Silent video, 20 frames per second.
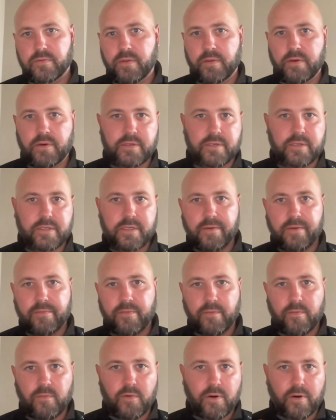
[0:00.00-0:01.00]
whether it's stuff
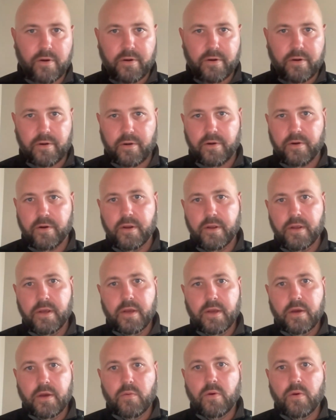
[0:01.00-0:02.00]
from work or
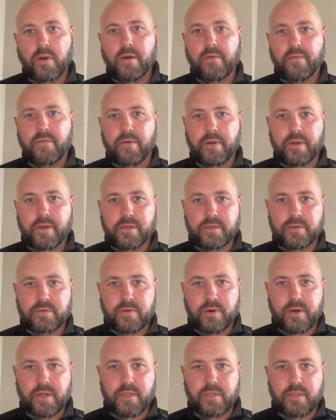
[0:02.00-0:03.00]
whatever it is,
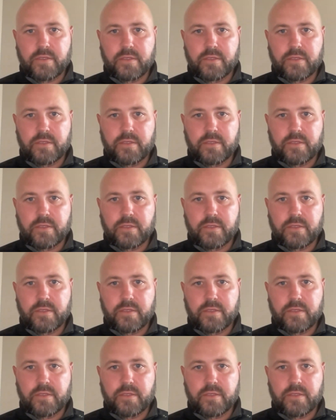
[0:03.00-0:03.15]
right?